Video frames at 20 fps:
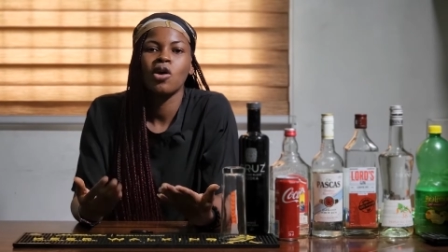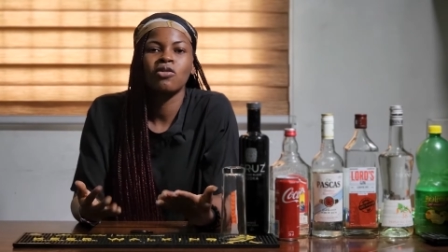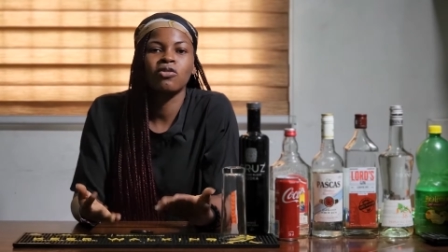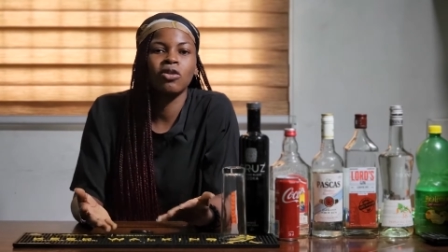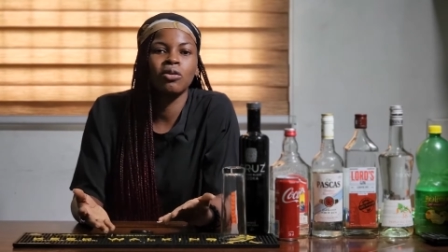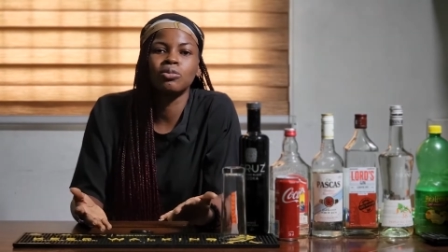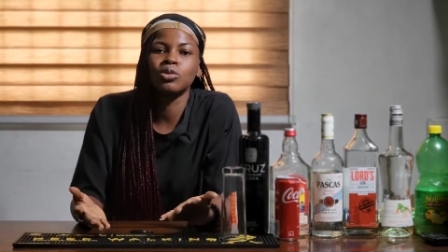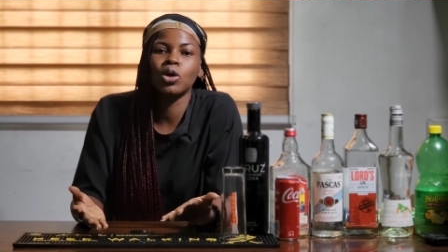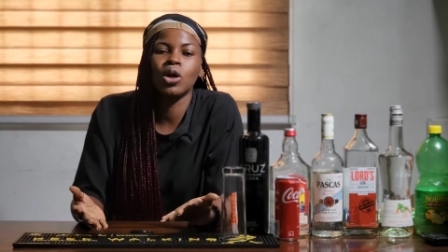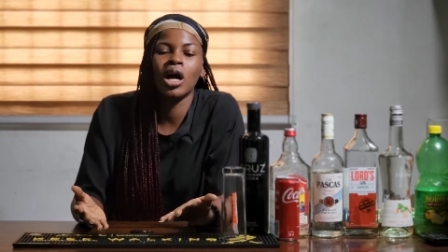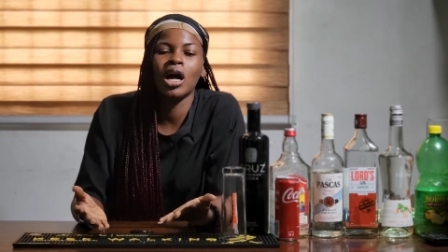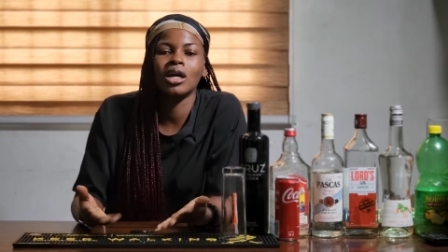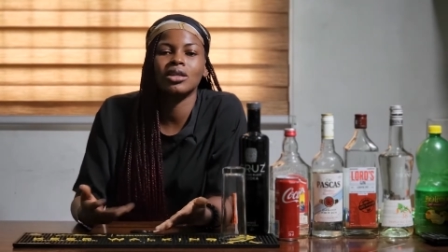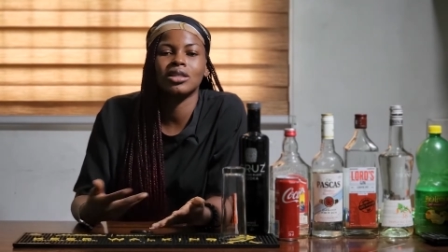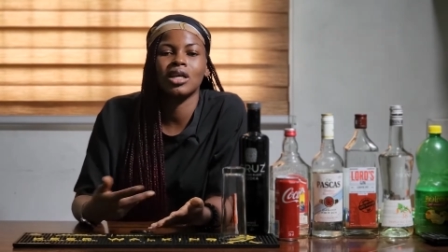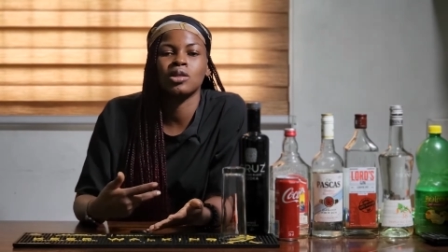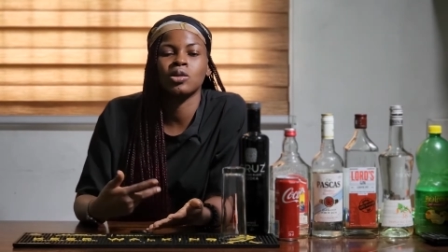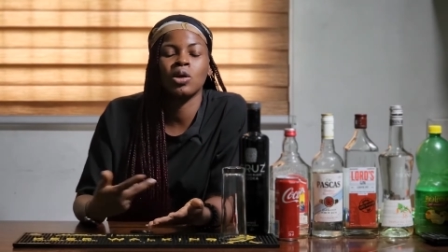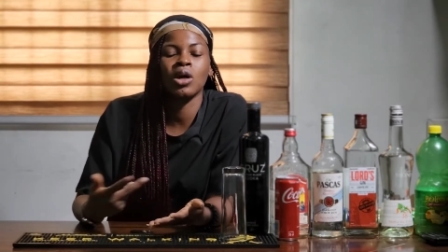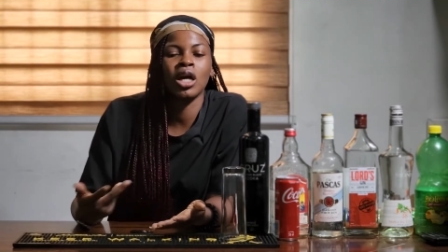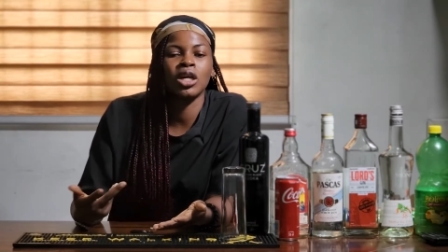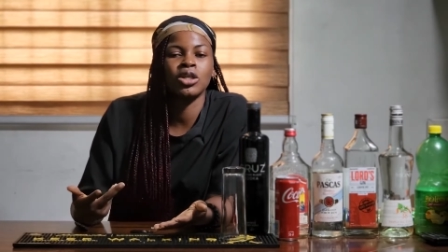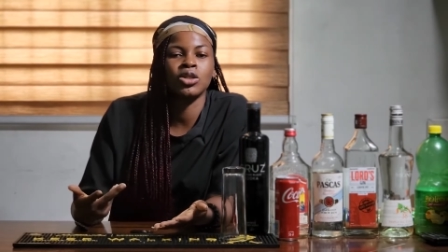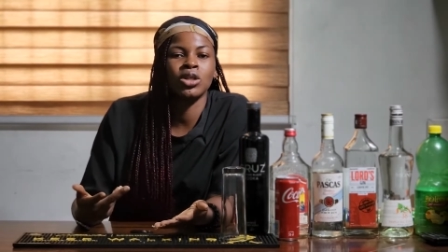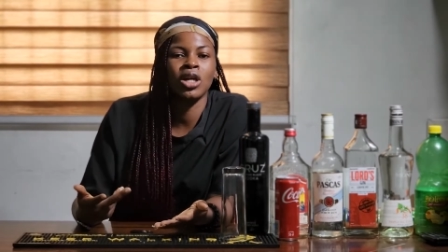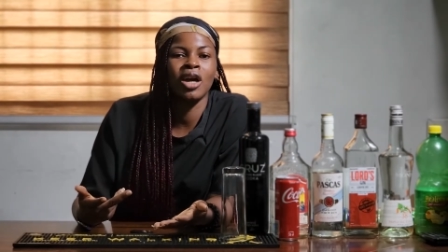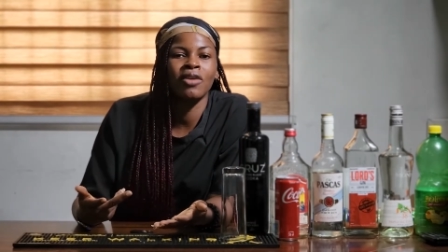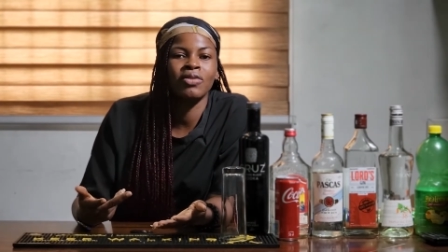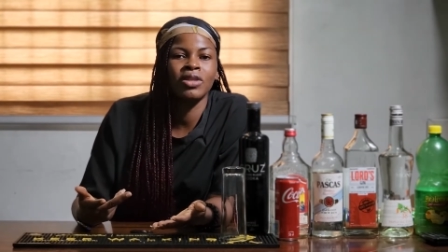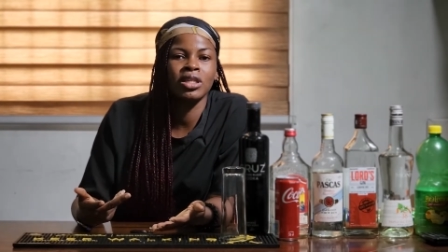from your house as long as you
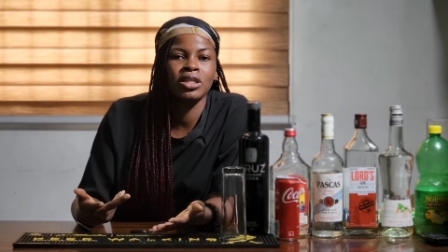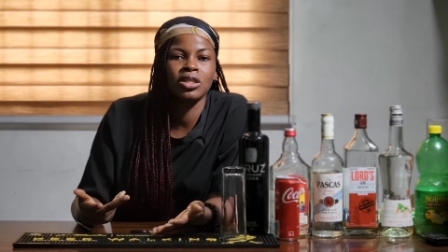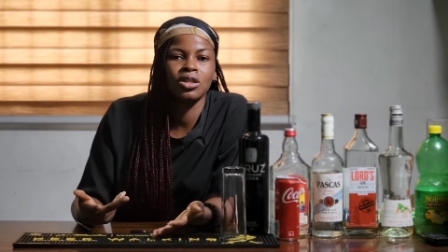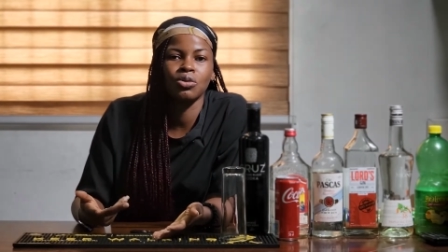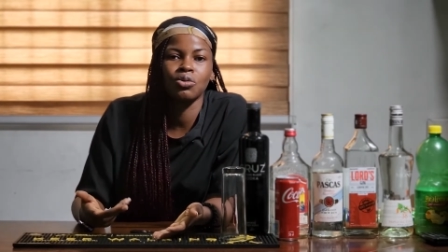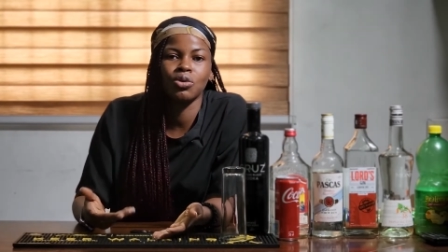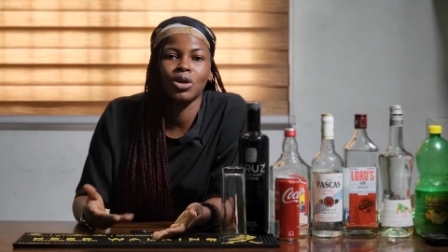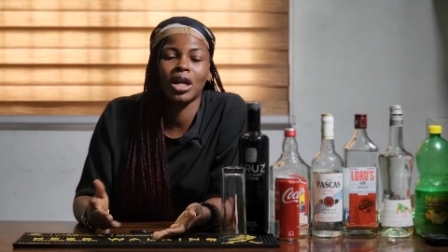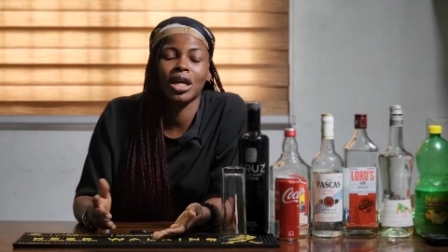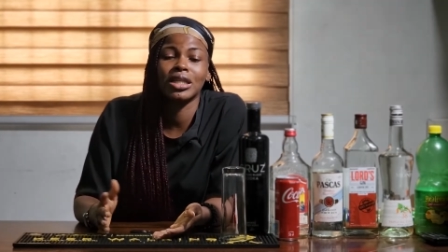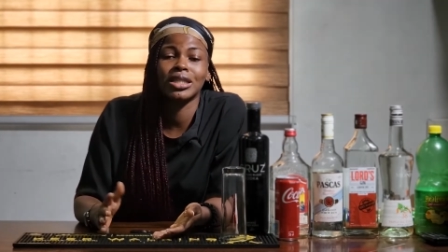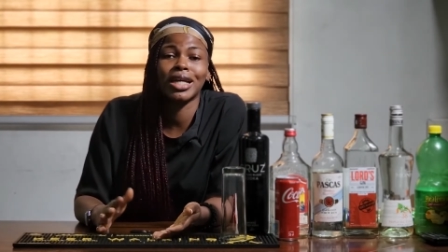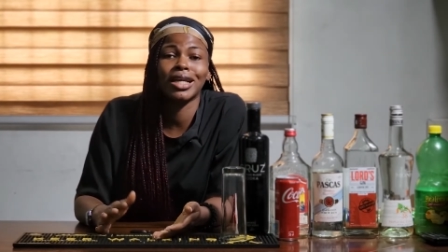have these ingredients.